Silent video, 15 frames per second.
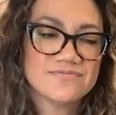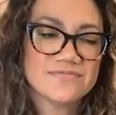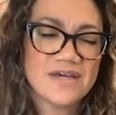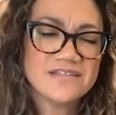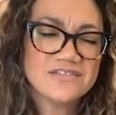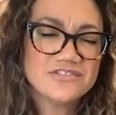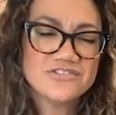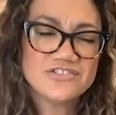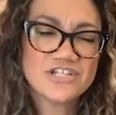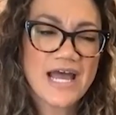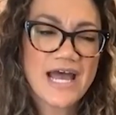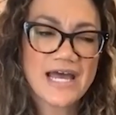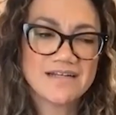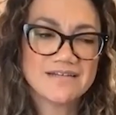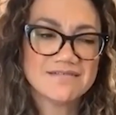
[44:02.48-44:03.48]
I just
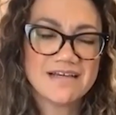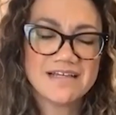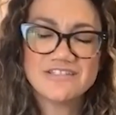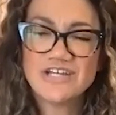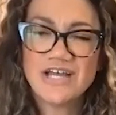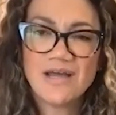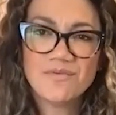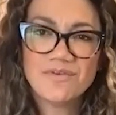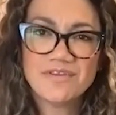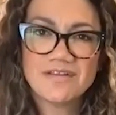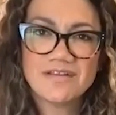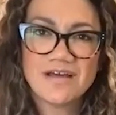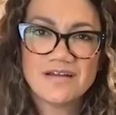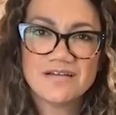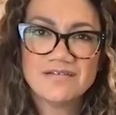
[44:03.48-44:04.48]
chat. I chat with a
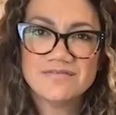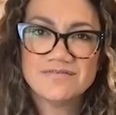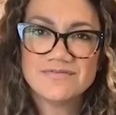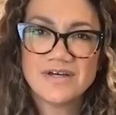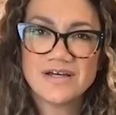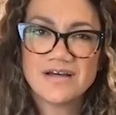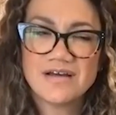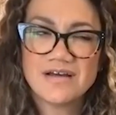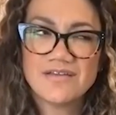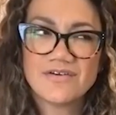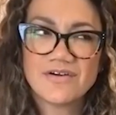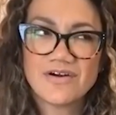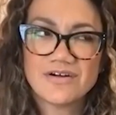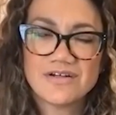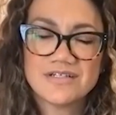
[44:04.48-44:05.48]
lot of uh, other
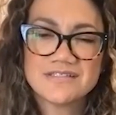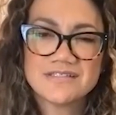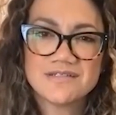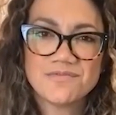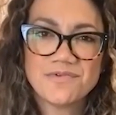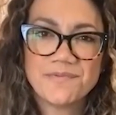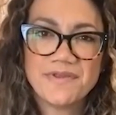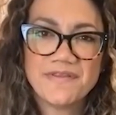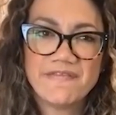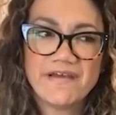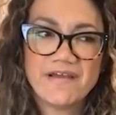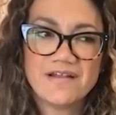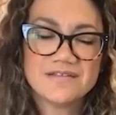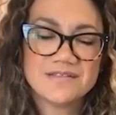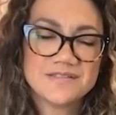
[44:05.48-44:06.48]
artists and women
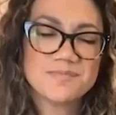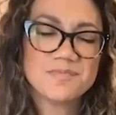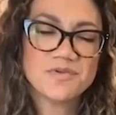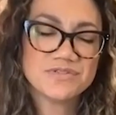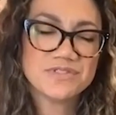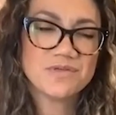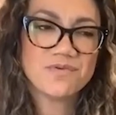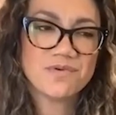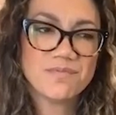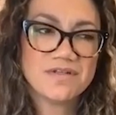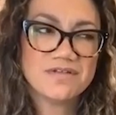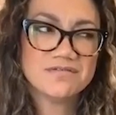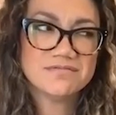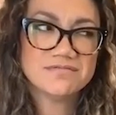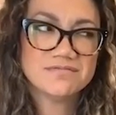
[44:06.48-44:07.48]
that's mostly
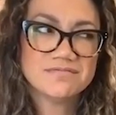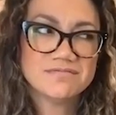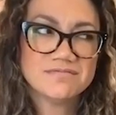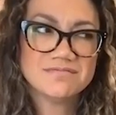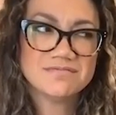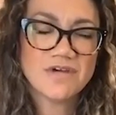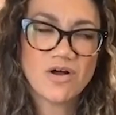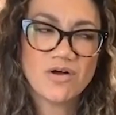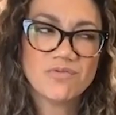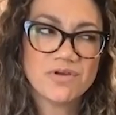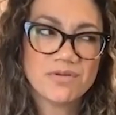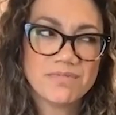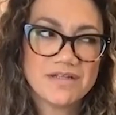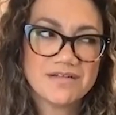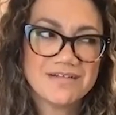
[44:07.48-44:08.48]
women, all
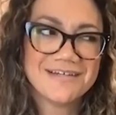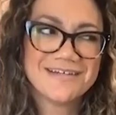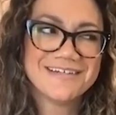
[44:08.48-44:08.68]
women